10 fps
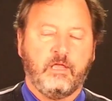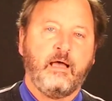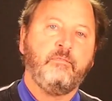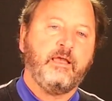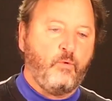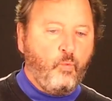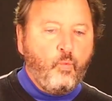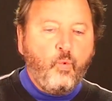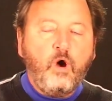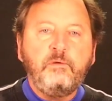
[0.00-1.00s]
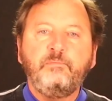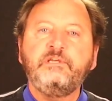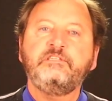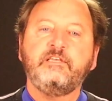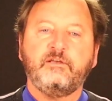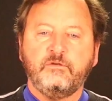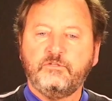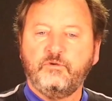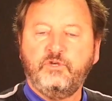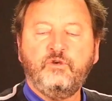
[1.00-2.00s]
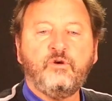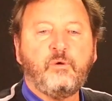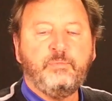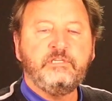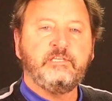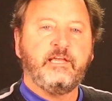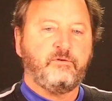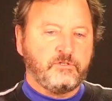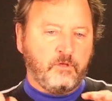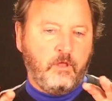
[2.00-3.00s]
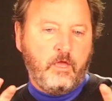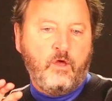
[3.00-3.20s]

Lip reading: I'm like one piece of that crystal. You're a piece of that crystal.